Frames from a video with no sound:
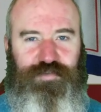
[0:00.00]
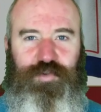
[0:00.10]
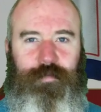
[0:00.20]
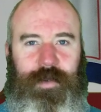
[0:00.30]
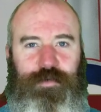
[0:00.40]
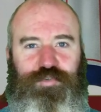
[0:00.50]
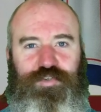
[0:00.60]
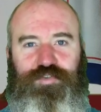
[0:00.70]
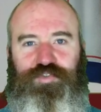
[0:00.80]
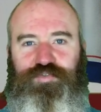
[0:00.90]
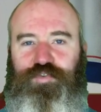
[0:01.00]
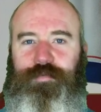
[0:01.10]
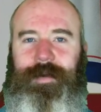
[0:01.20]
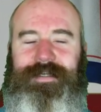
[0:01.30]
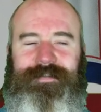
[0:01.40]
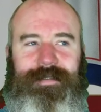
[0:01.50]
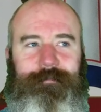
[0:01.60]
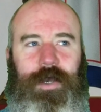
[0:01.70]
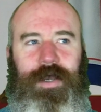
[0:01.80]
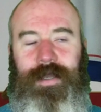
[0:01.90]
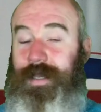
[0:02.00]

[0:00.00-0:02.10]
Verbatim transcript: storm host struck by Sigmar